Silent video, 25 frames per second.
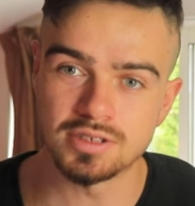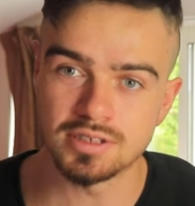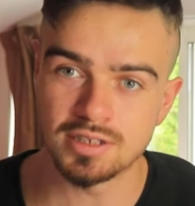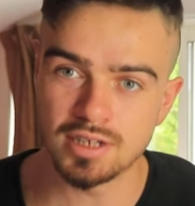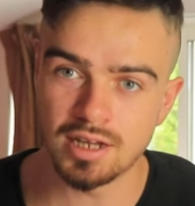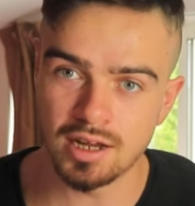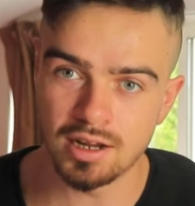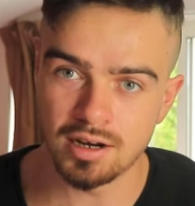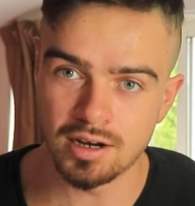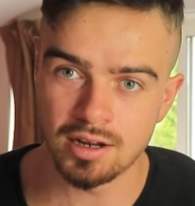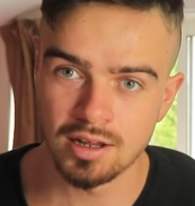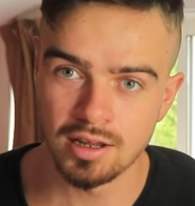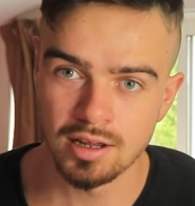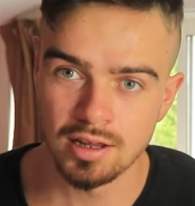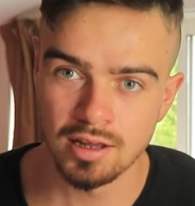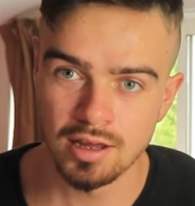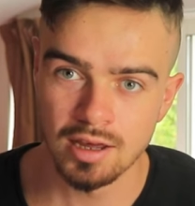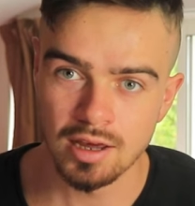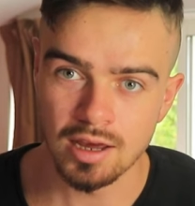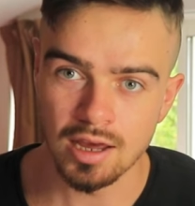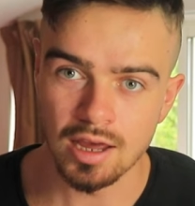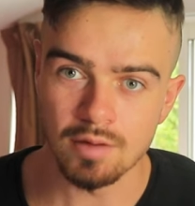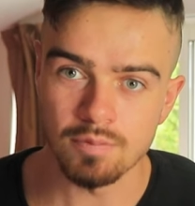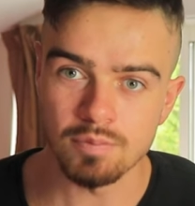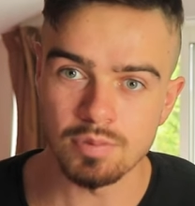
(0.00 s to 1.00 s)
said,
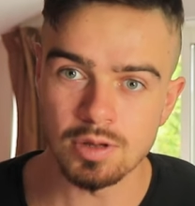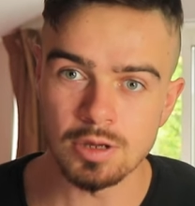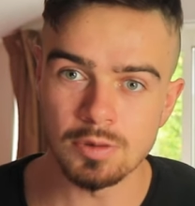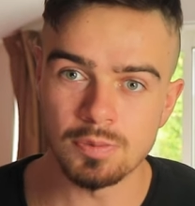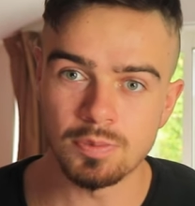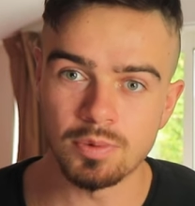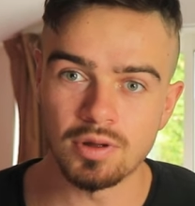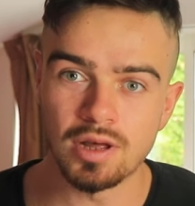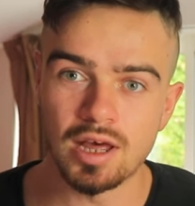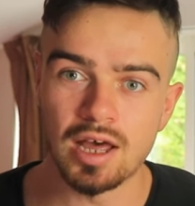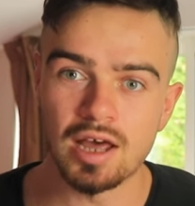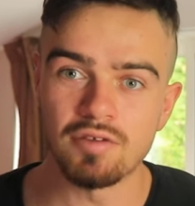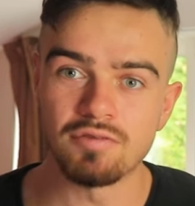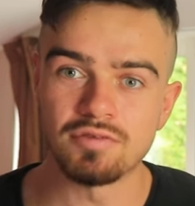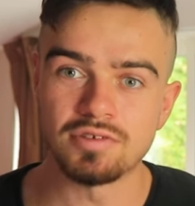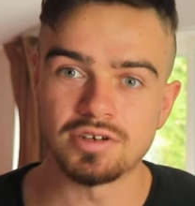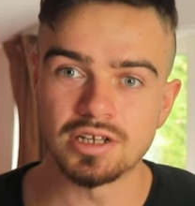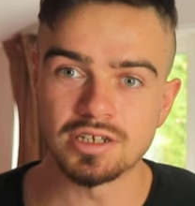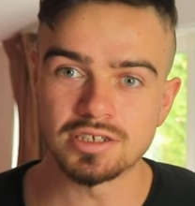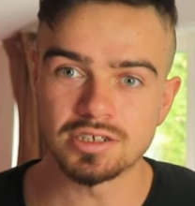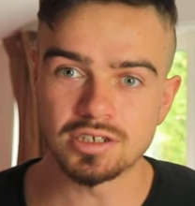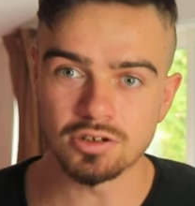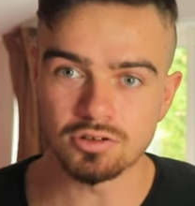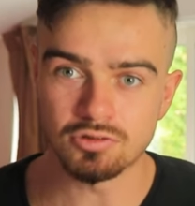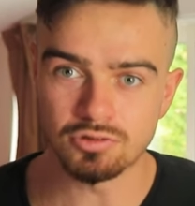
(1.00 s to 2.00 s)
and people have
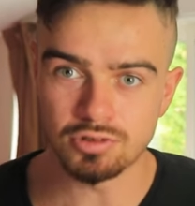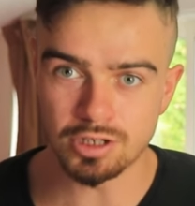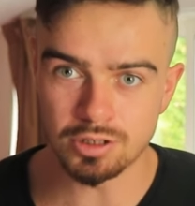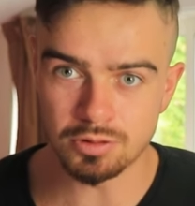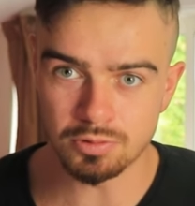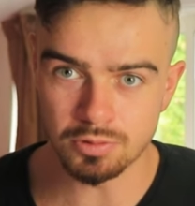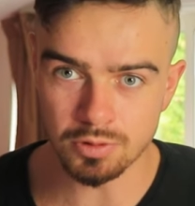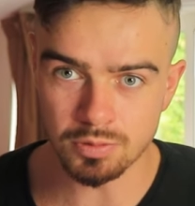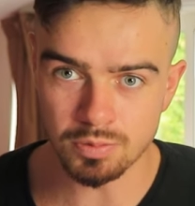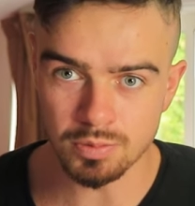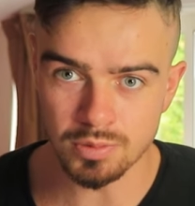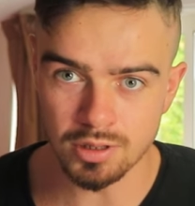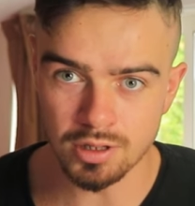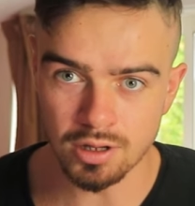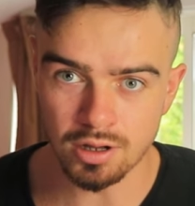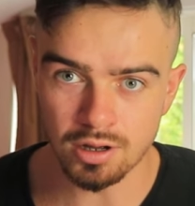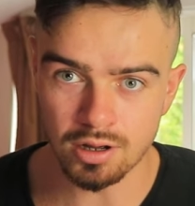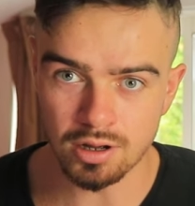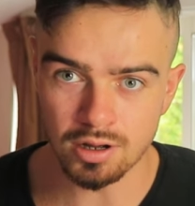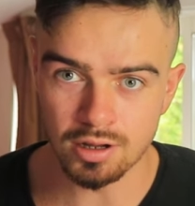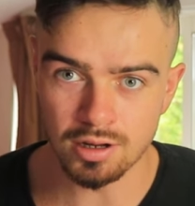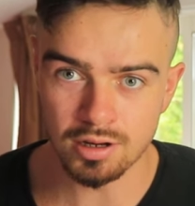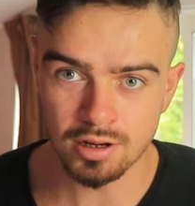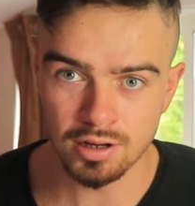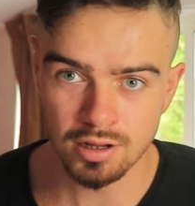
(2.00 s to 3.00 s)
disagreed with me
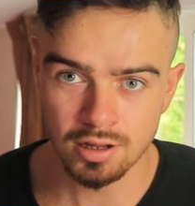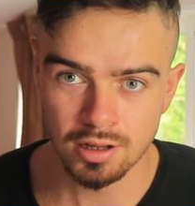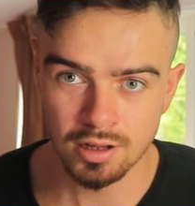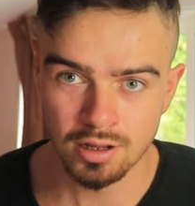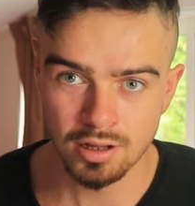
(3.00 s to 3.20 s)
on,